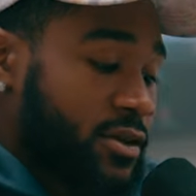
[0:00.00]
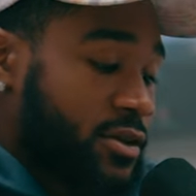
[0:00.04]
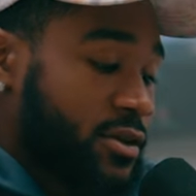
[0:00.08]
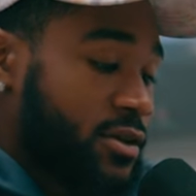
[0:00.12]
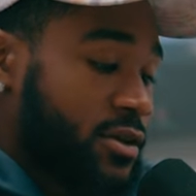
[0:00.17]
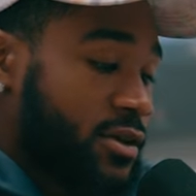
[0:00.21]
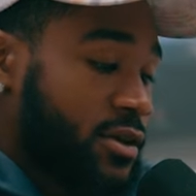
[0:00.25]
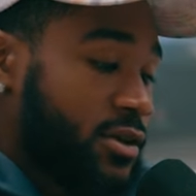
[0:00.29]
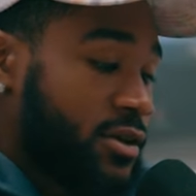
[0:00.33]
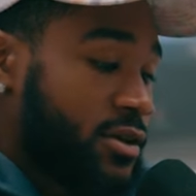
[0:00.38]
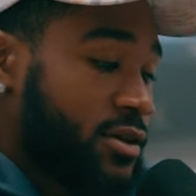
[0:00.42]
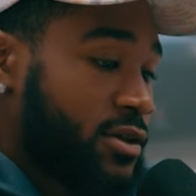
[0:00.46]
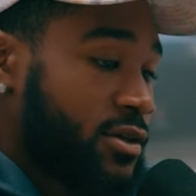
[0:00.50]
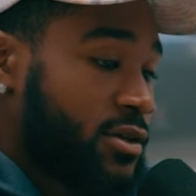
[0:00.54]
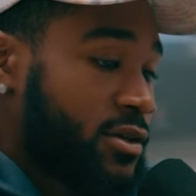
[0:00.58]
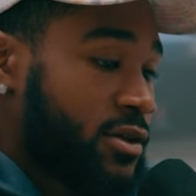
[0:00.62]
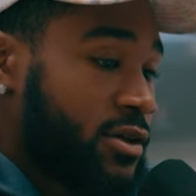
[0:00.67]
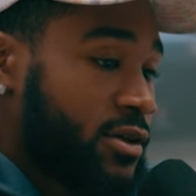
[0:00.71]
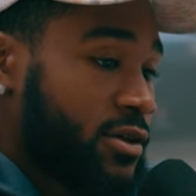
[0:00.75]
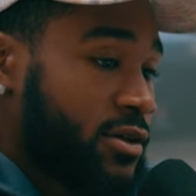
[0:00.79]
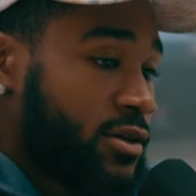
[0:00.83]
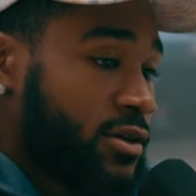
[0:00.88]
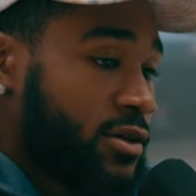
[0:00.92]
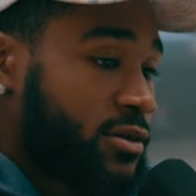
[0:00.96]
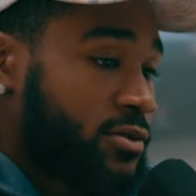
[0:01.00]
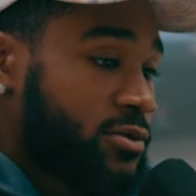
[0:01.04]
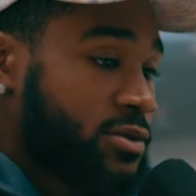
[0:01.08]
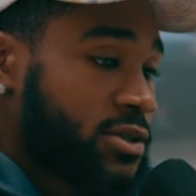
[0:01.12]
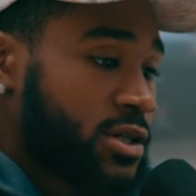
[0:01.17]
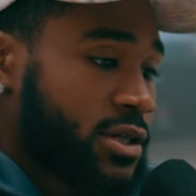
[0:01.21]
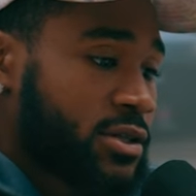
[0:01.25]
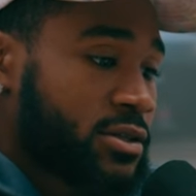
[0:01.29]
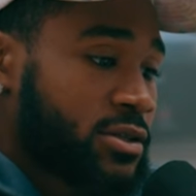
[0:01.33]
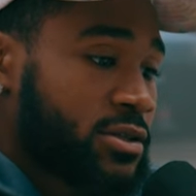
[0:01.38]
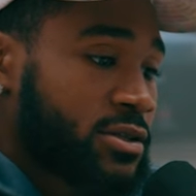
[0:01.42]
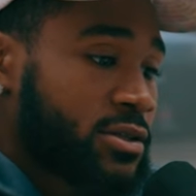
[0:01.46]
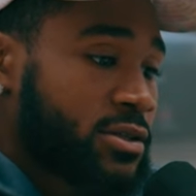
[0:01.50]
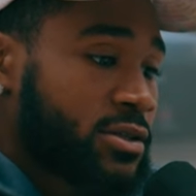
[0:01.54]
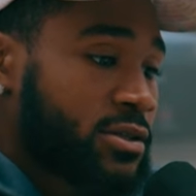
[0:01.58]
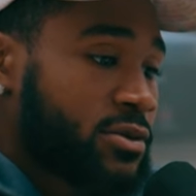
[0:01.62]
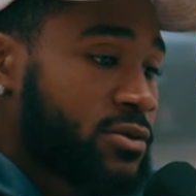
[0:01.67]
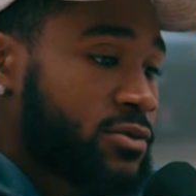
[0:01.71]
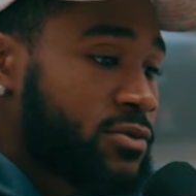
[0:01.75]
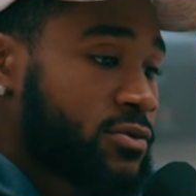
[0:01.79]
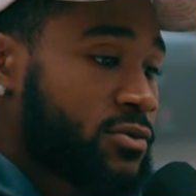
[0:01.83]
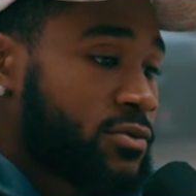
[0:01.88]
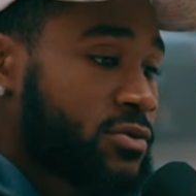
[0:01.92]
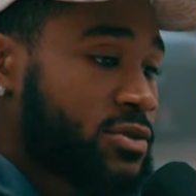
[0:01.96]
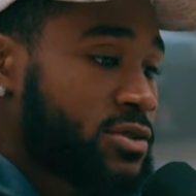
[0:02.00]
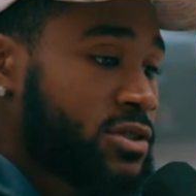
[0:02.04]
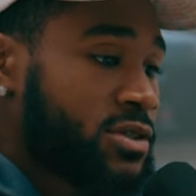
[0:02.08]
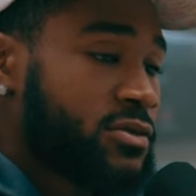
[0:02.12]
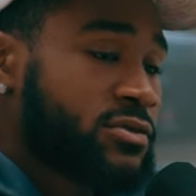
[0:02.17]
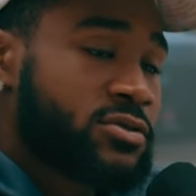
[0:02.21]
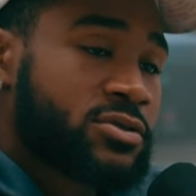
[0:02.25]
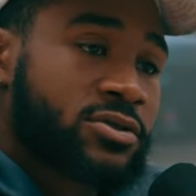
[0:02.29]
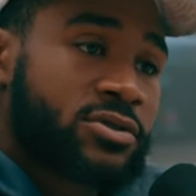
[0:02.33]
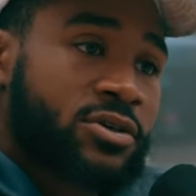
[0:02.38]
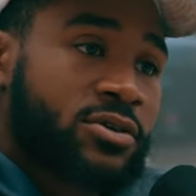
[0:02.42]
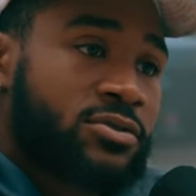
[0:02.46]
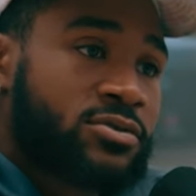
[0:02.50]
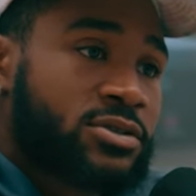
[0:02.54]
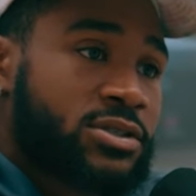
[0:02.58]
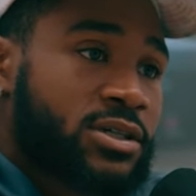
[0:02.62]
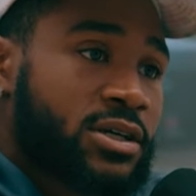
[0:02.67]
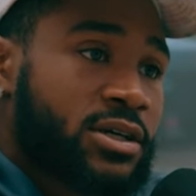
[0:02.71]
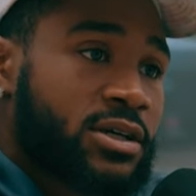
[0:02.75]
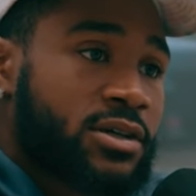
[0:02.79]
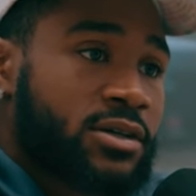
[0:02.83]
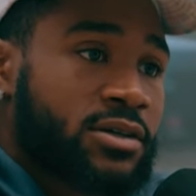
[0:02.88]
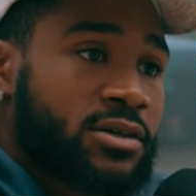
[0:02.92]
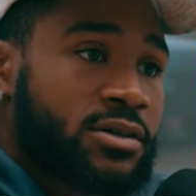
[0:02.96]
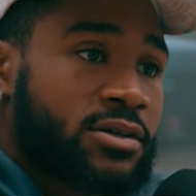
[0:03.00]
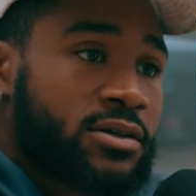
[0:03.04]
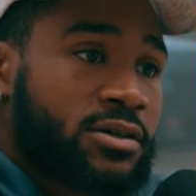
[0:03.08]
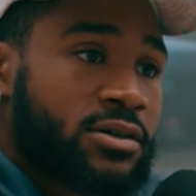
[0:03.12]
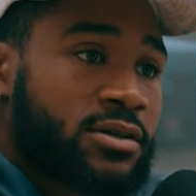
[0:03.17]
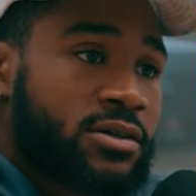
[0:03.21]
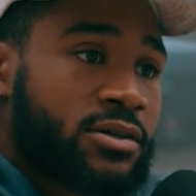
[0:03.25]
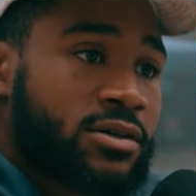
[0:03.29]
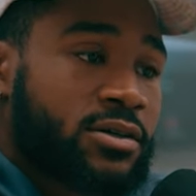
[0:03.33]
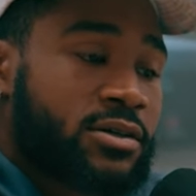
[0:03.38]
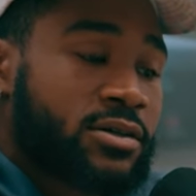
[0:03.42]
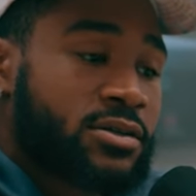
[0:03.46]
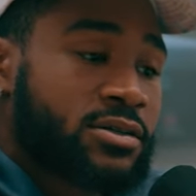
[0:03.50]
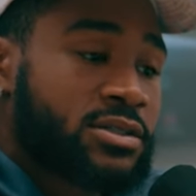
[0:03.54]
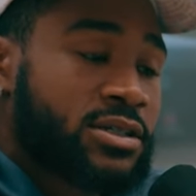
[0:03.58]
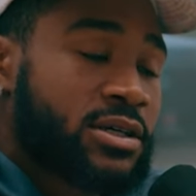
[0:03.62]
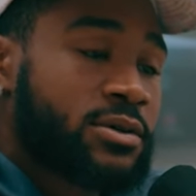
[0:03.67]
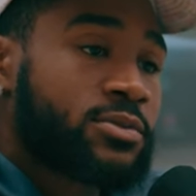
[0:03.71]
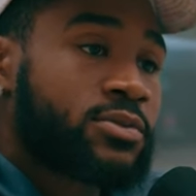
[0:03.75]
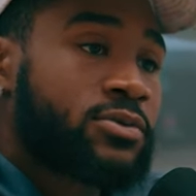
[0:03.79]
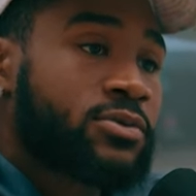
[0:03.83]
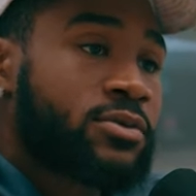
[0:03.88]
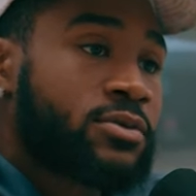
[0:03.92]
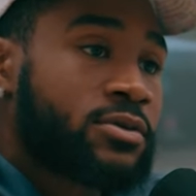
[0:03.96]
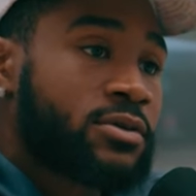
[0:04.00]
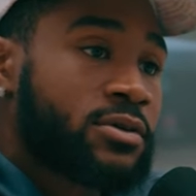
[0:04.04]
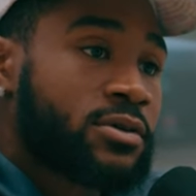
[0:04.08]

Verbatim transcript: he he was like the receivers coach at uh, Temple.